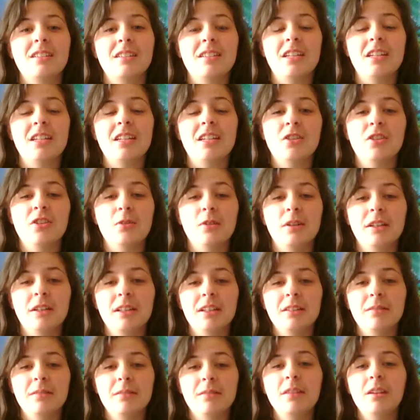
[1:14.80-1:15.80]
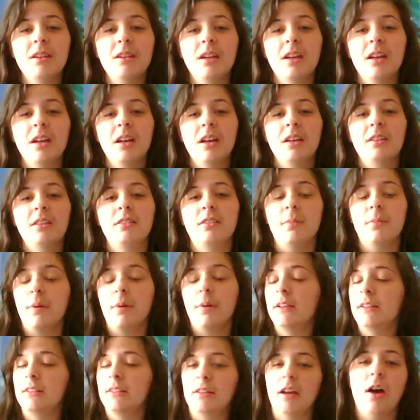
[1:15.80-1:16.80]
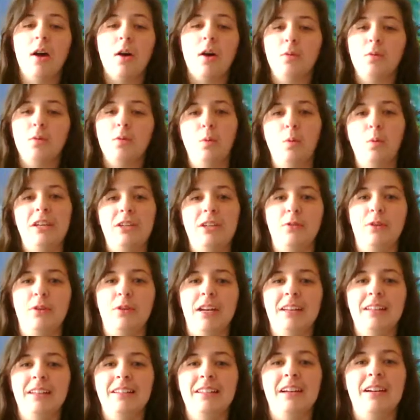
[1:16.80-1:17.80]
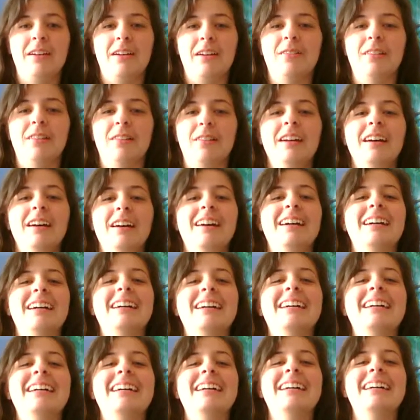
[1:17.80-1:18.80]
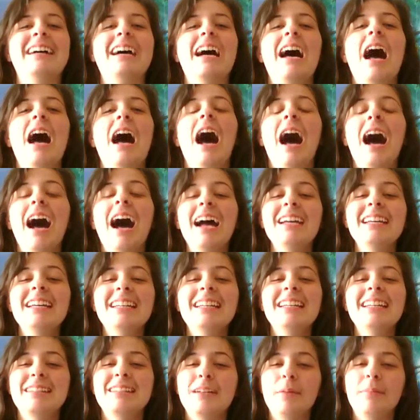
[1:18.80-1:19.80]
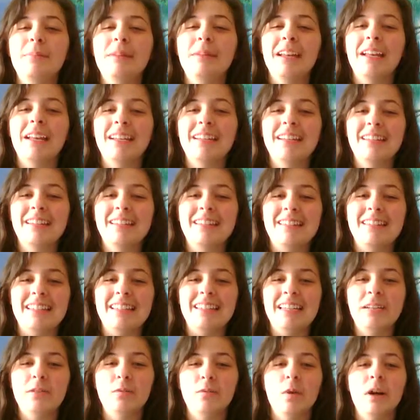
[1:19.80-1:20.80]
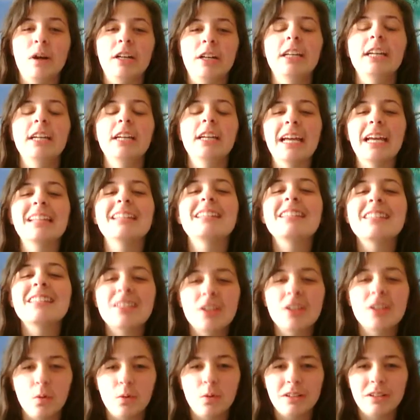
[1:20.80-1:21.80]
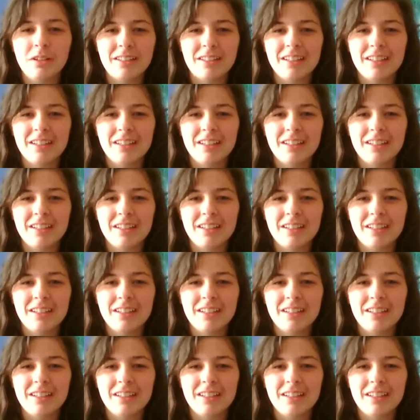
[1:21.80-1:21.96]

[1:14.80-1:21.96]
seat you're in, depends how wet you get. Now, I ended up getting the seat where you get soaked.